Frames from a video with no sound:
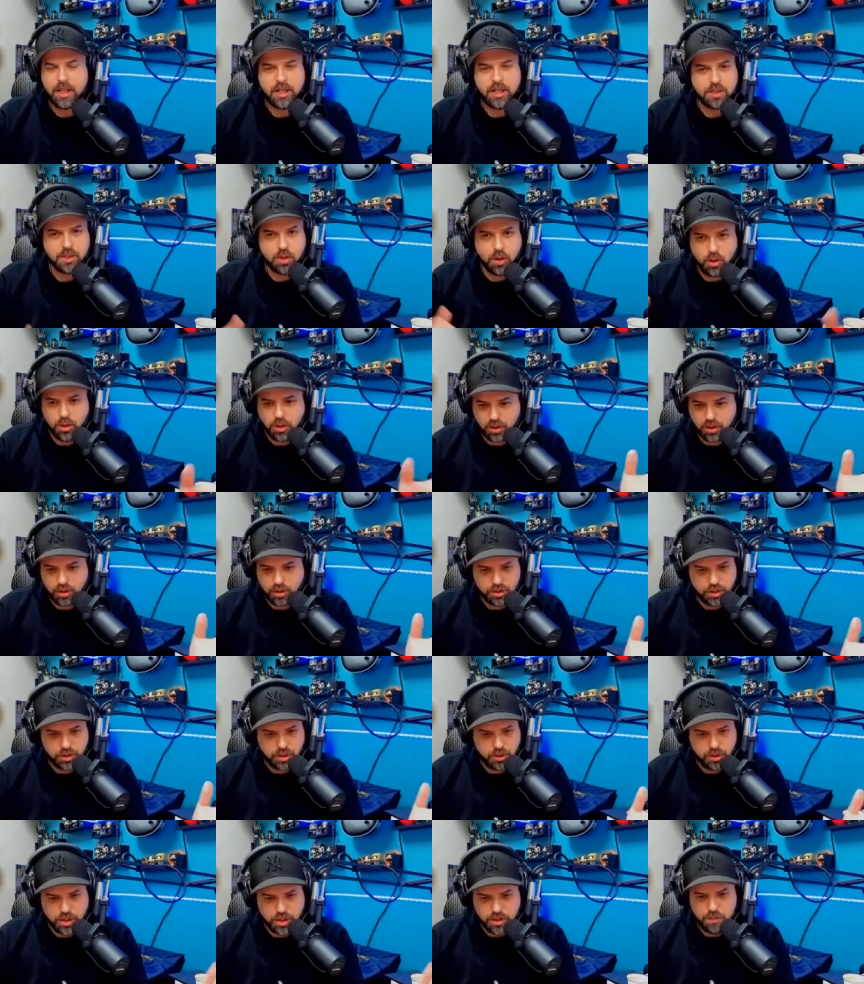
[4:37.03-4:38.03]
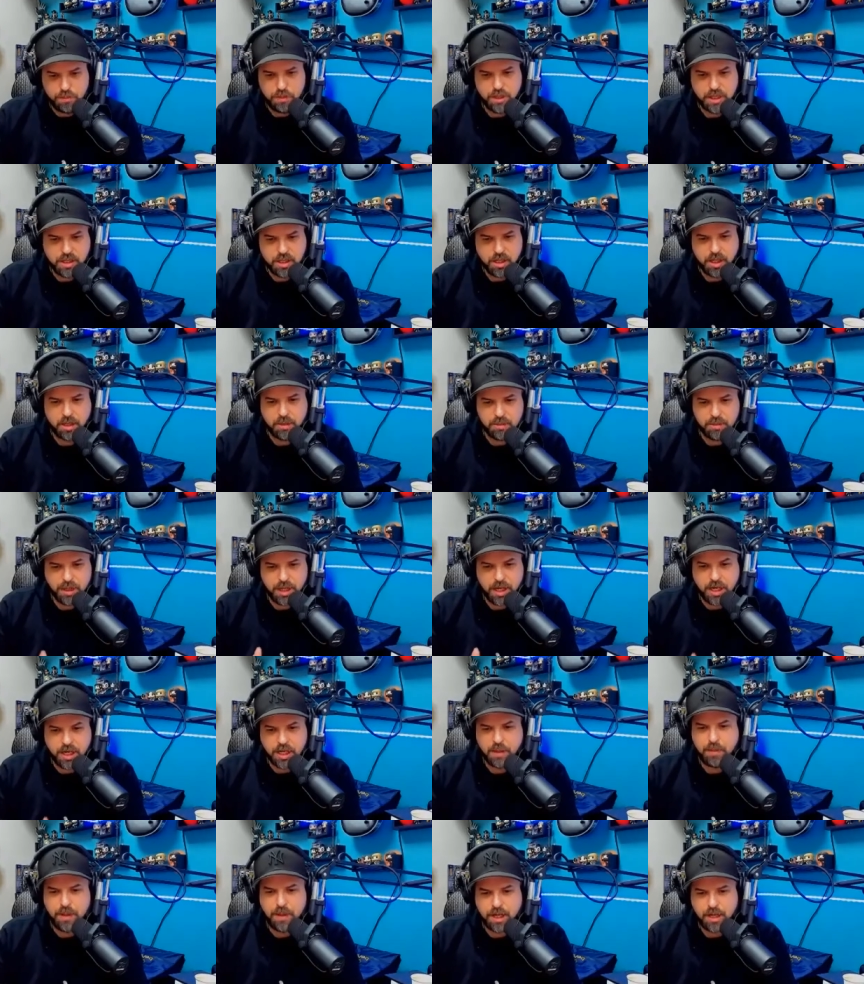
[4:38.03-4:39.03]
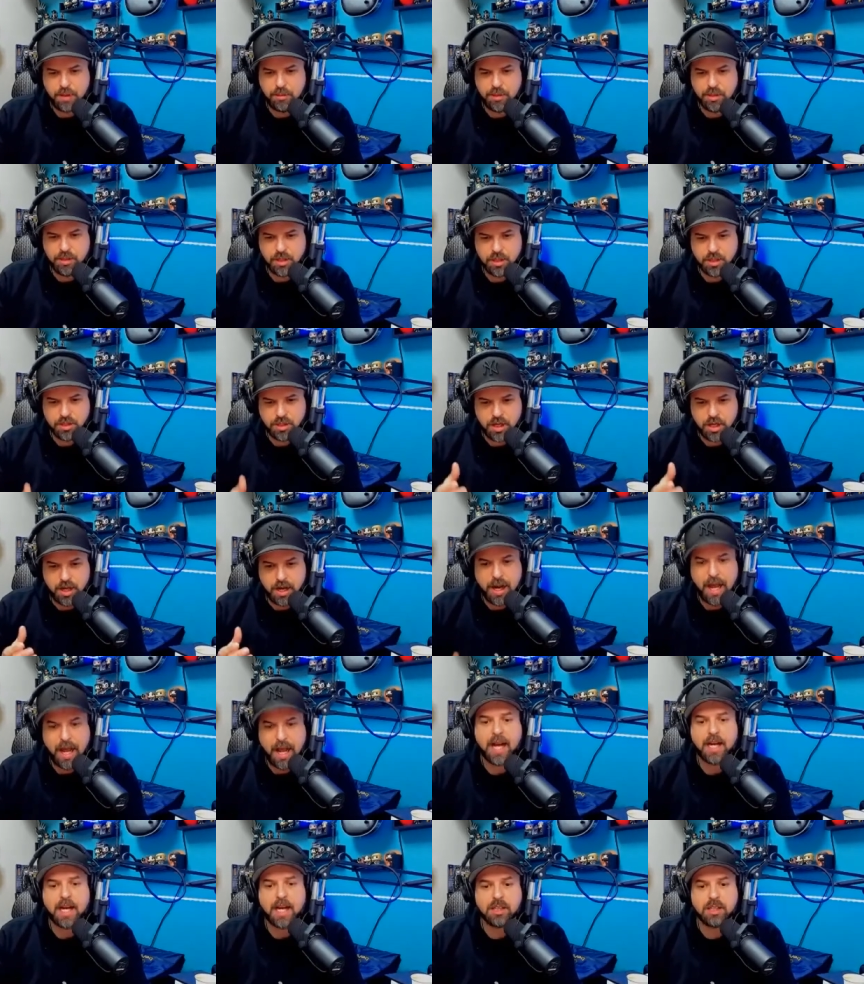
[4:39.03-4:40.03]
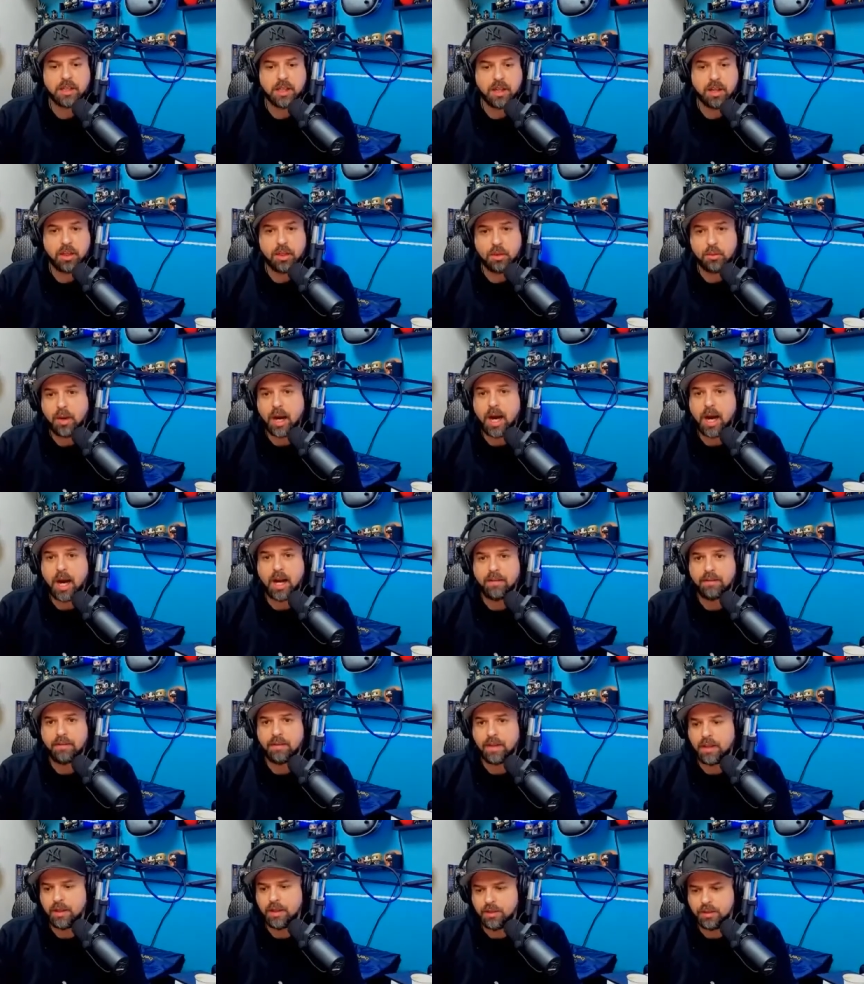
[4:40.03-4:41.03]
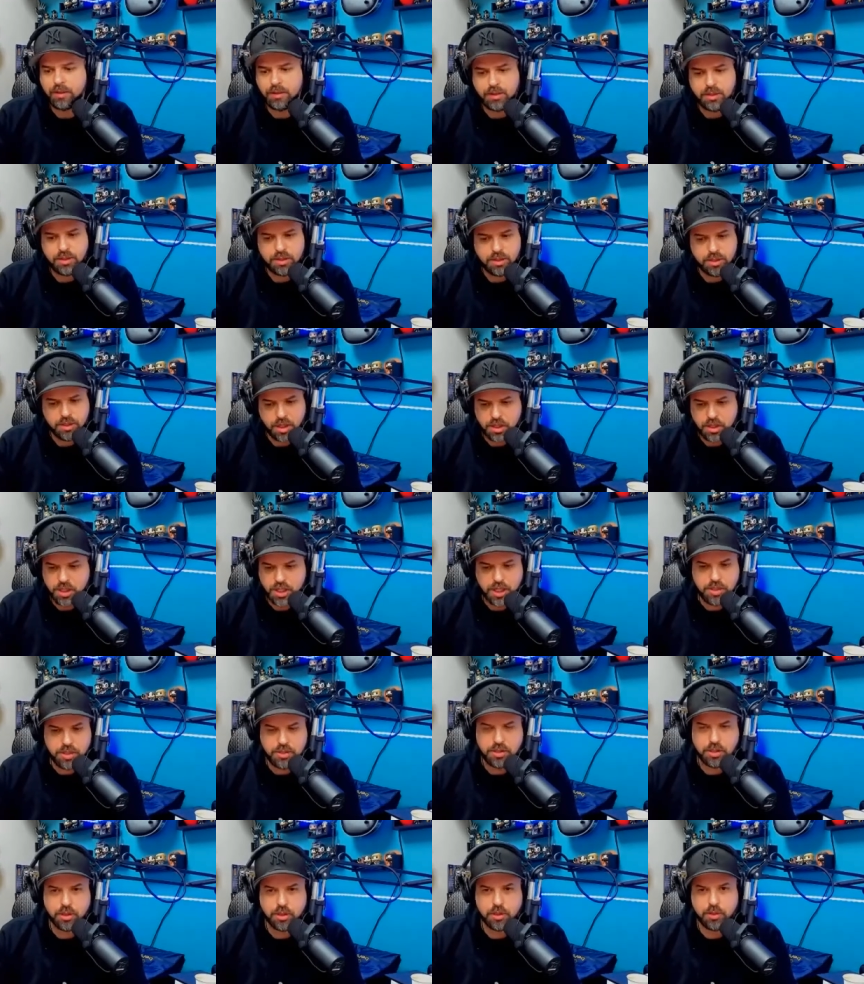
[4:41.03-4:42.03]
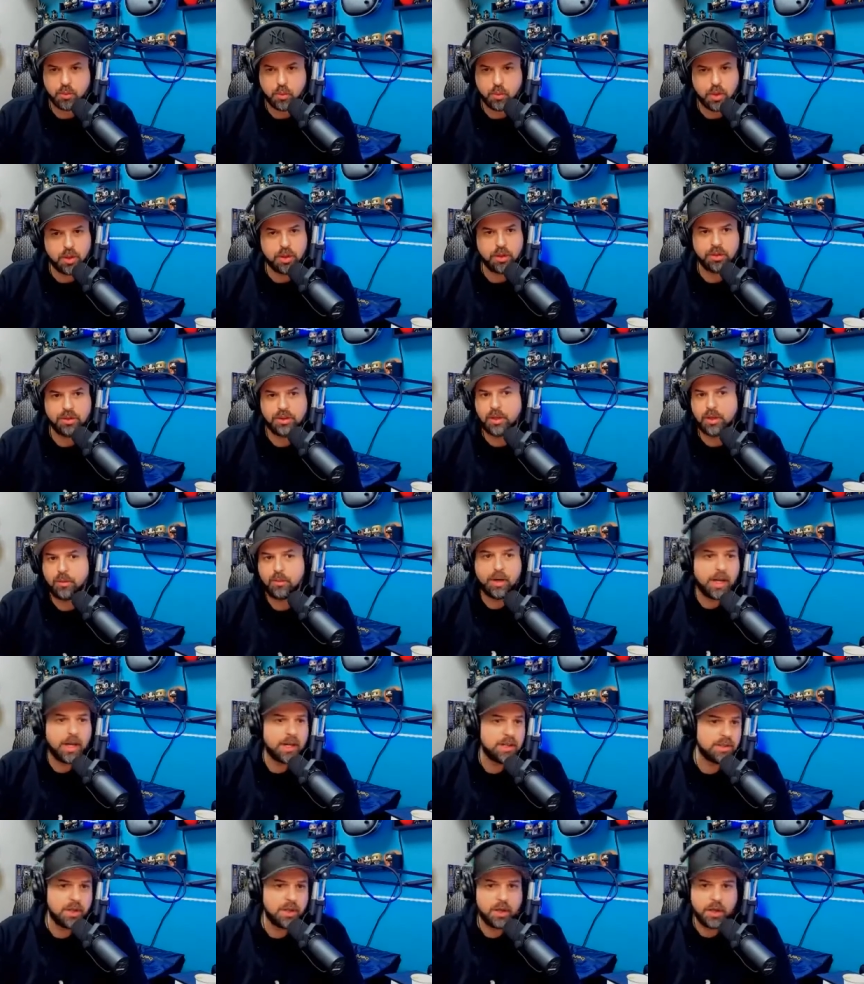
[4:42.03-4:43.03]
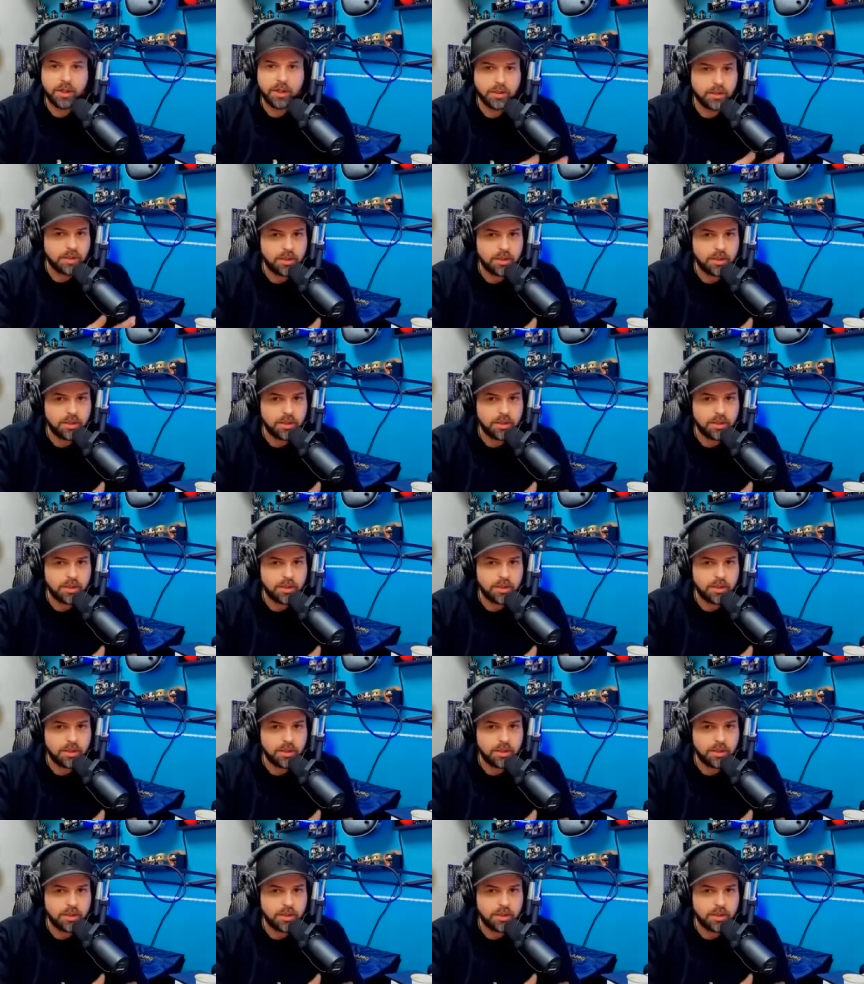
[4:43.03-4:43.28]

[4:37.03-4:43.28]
it's all you can become an independent musician and actually thrive in such an easier world than when I started,